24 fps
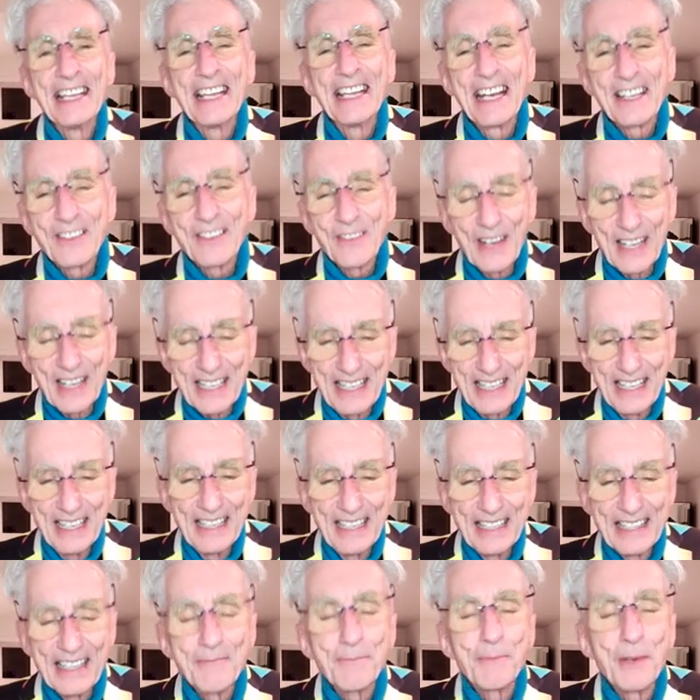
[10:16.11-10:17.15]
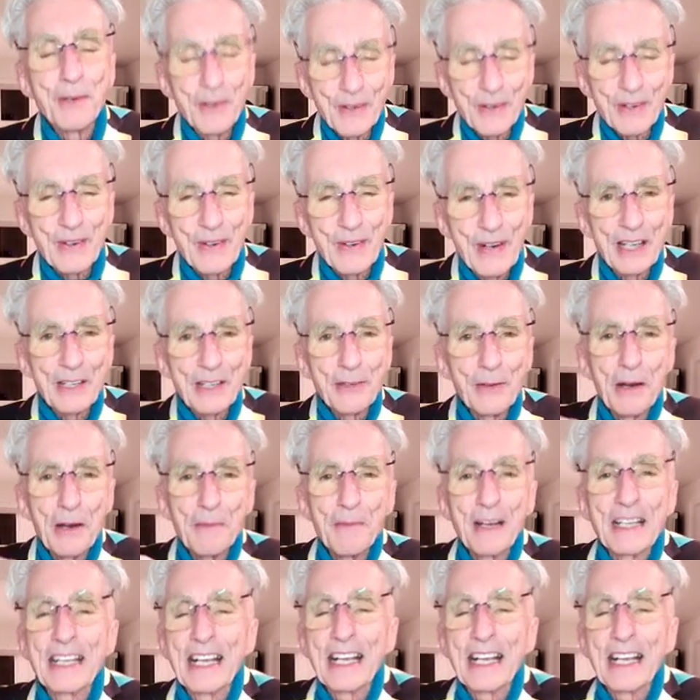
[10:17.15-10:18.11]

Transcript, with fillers: that's why the bureaucrats want to make the